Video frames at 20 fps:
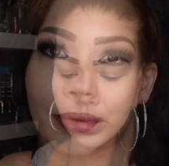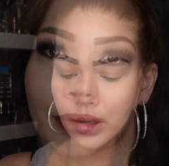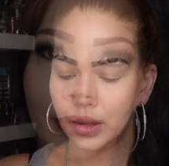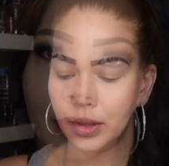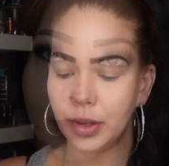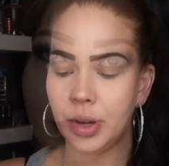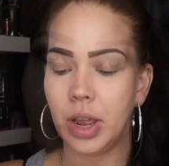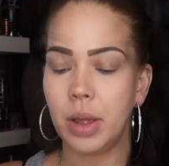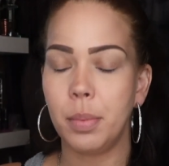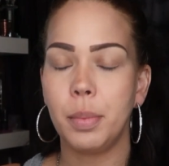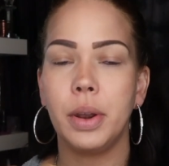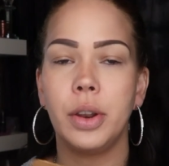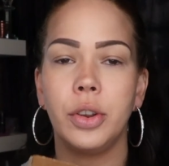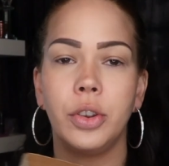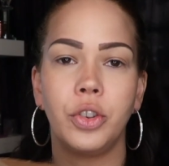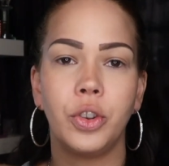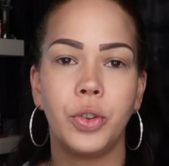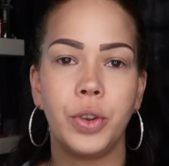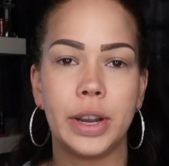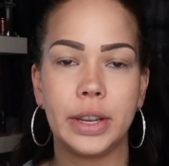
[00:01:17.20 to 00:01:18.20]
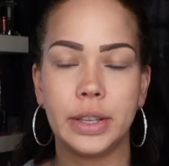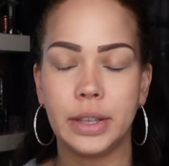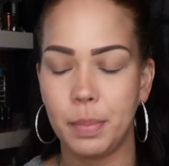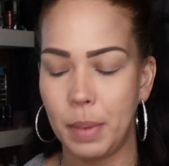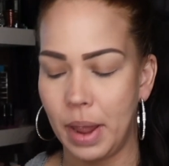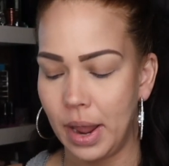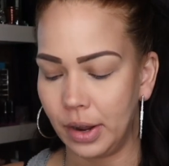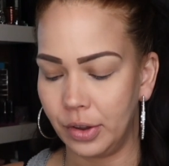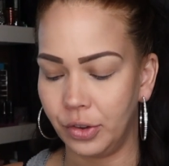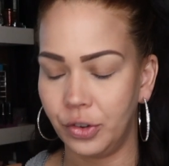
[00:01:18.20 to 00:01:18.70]
So now I'm going to show you guys the
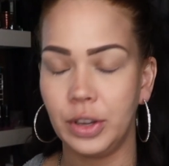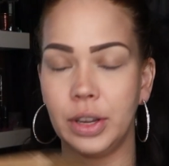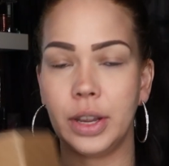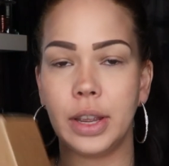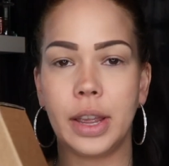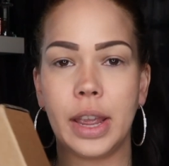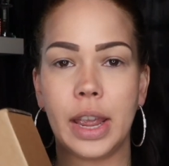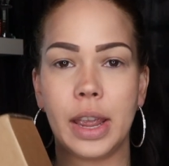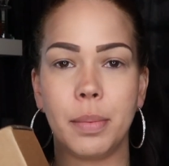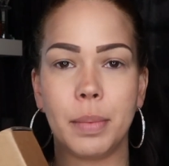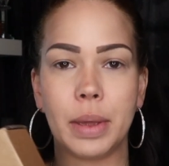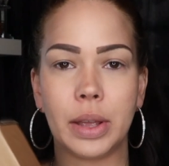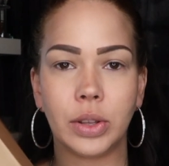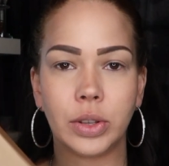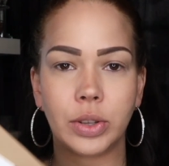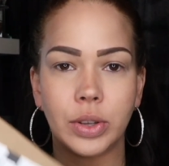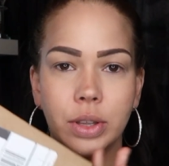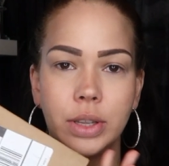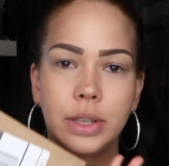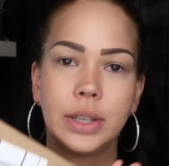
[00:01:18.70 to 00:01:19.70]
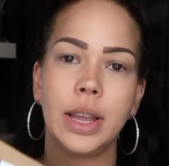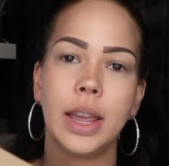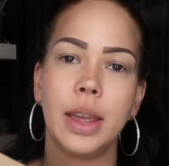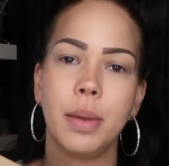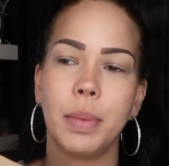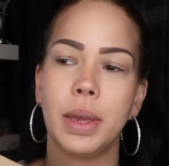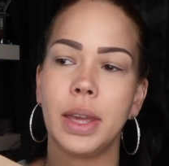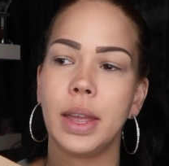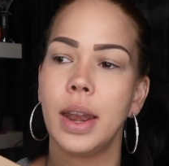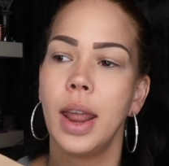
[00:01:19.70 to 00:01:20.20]
packaging it came in. So this
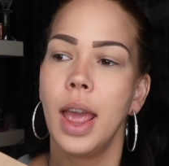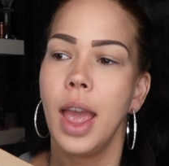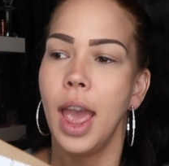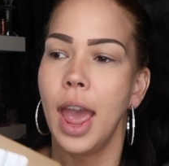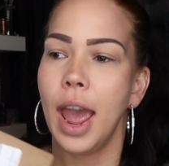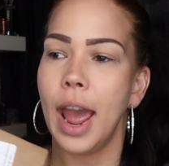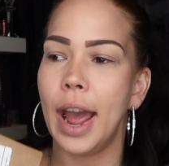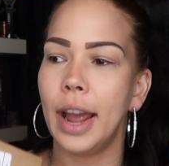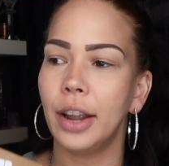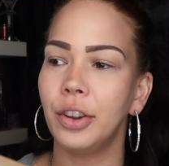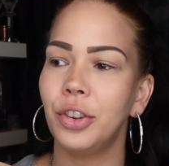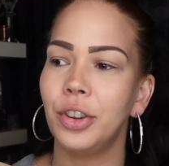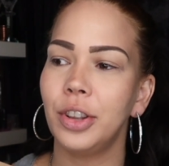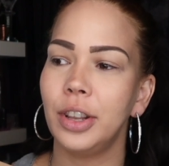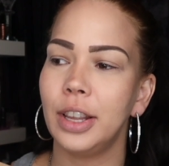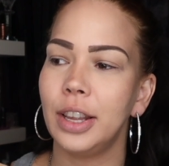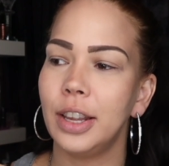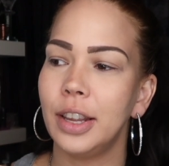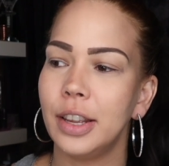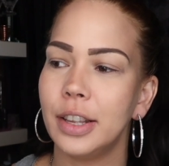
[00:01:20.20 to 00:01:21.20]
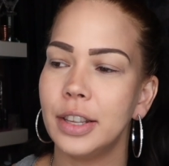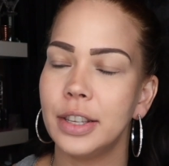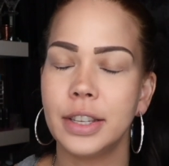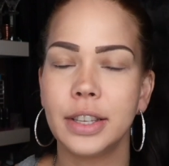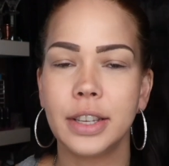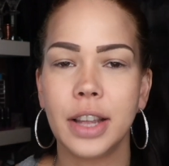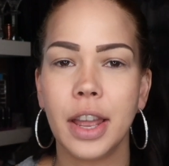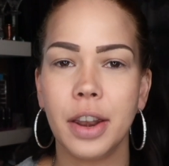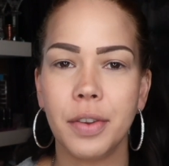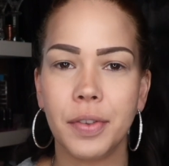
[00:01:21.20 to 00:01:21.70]
came in, actually this
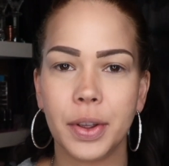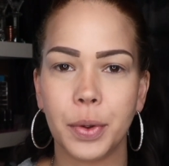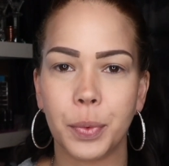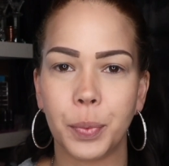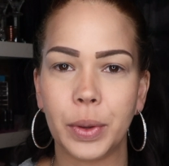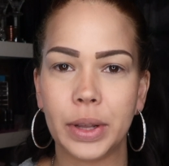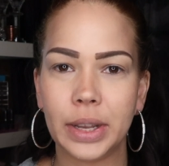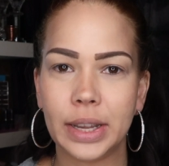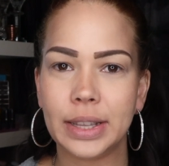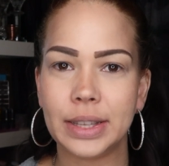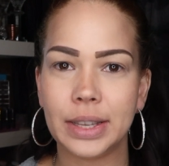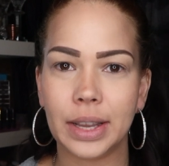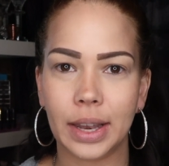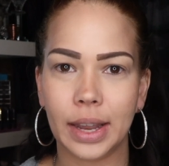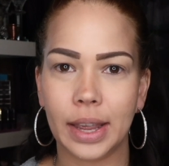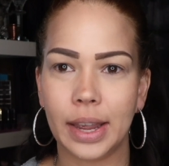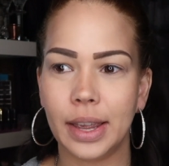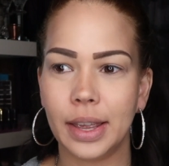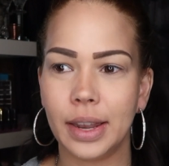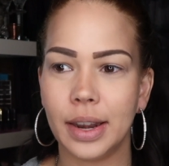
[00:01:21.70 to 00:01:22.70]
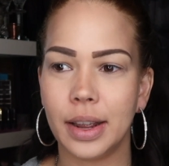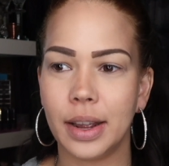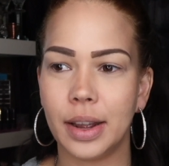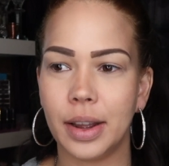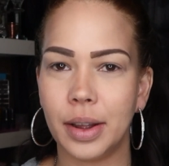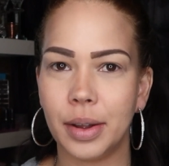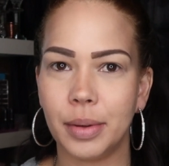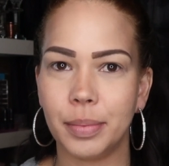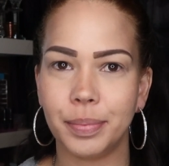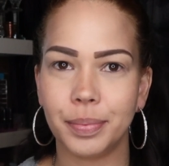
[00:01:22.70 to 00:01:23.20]
is kind of a really delayed
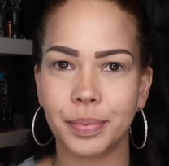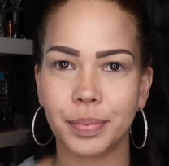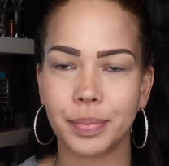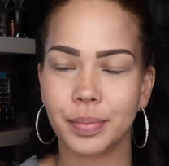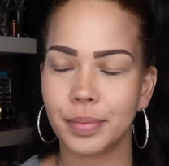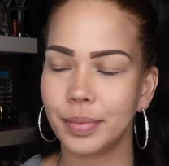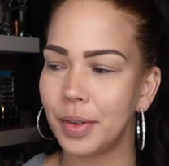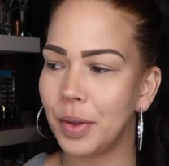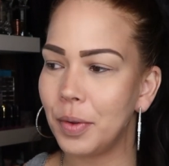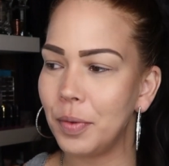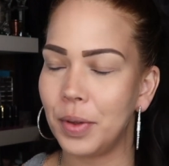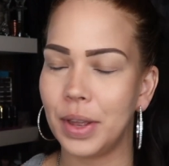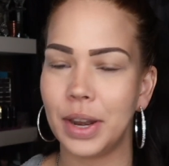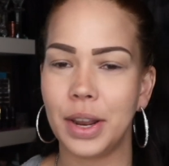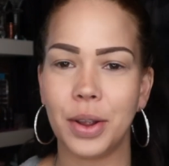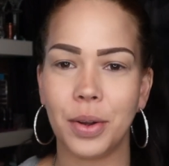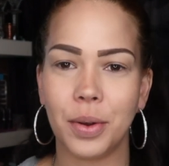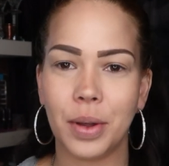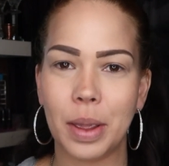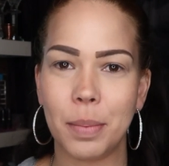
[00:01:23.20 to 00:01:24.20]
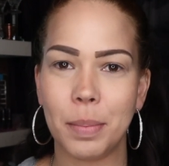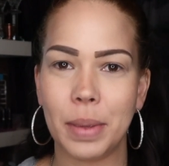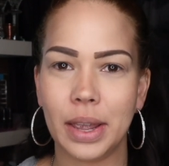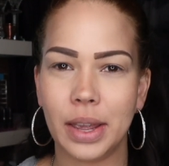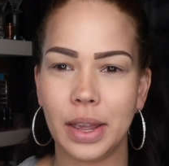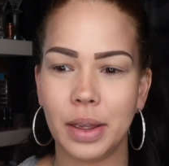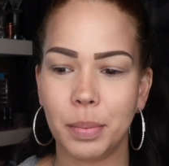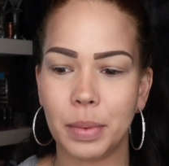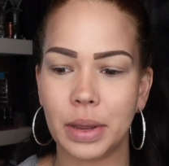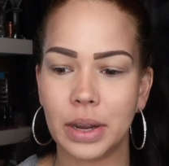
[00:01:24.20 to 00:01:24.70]
video I'm
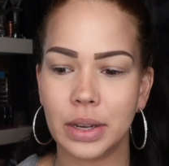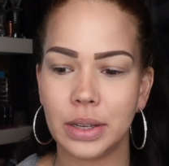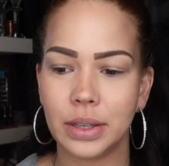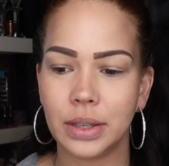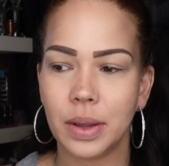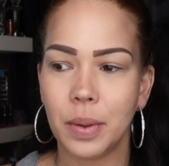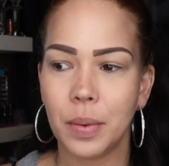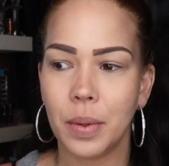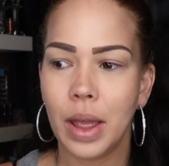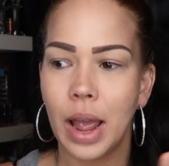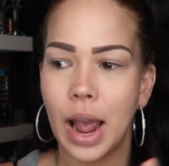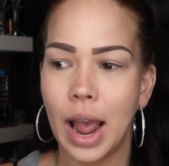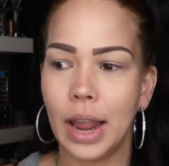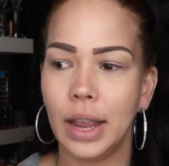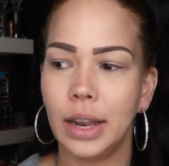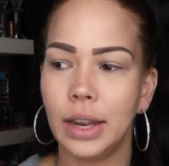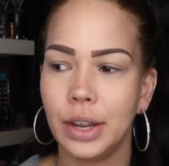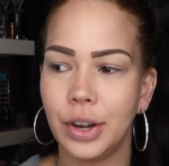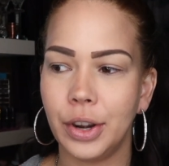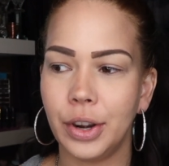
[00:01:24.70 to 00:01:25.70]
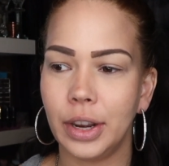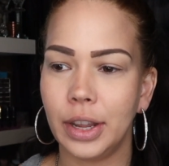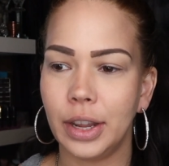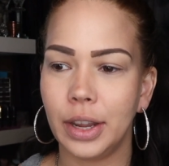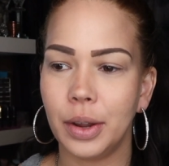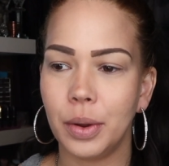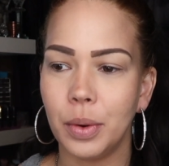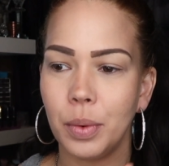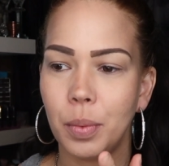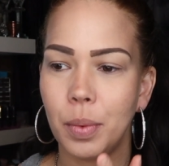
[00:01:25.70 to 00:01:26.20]
making, because I
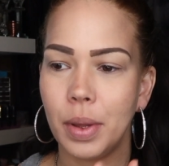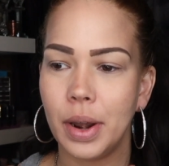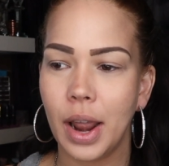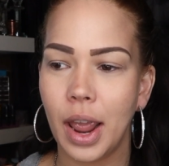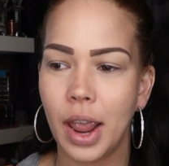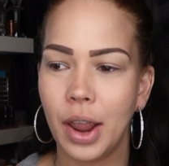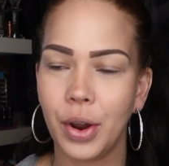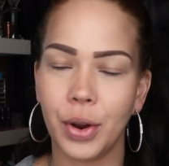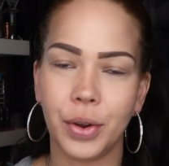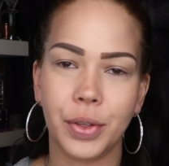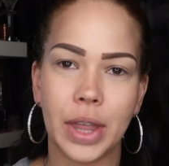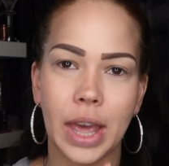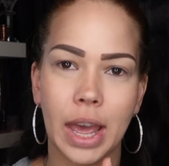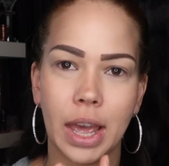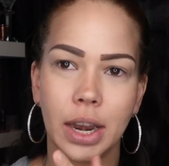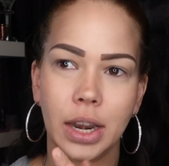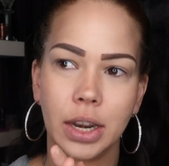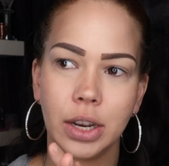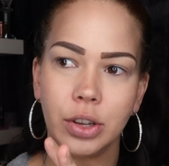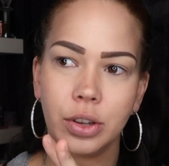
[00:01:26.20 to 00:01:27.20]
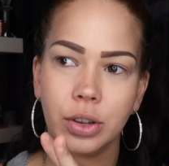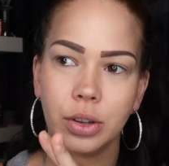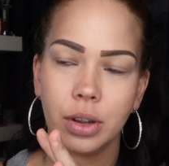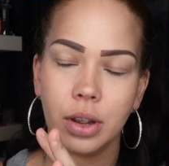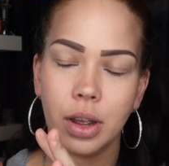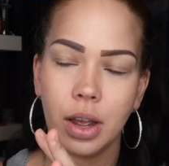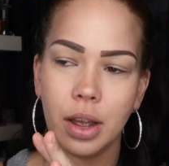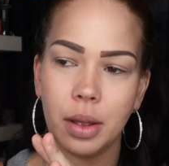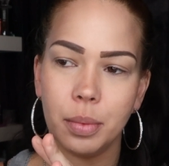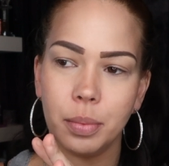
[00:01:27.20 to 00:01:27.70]
literally, when I heard that
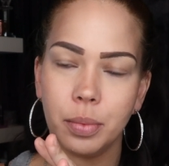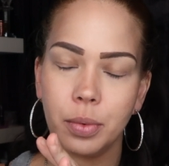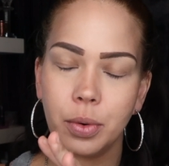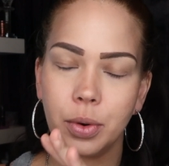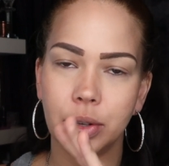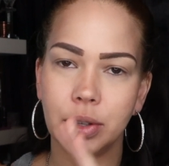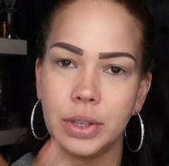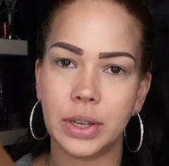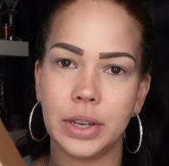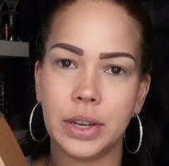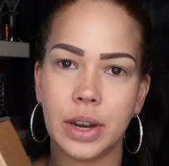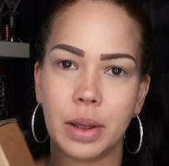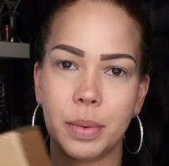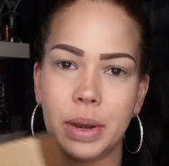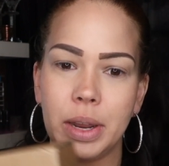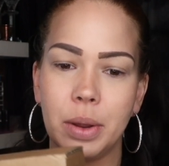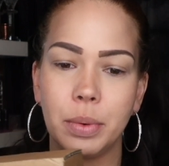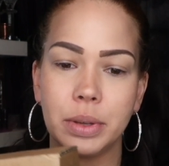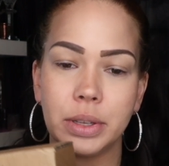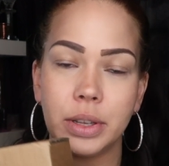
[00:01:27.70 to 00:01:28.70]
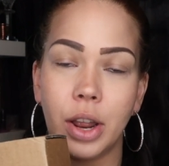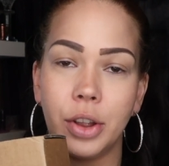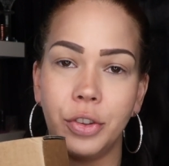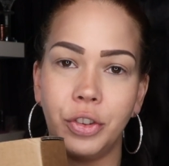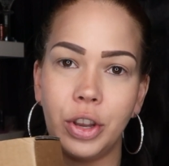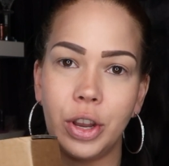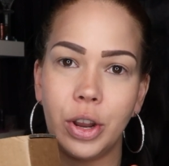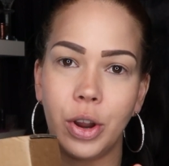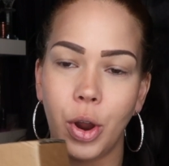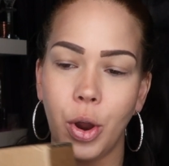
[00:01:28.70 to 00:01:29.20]
Christen Dominique was
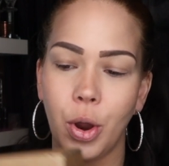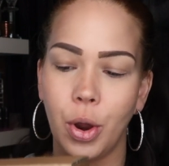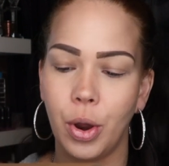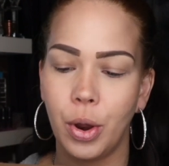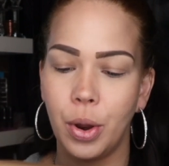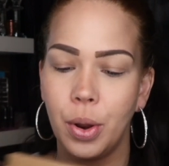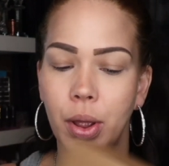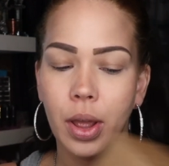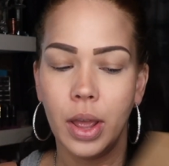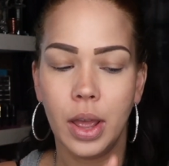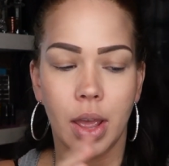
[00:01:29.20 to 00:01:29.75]
launching her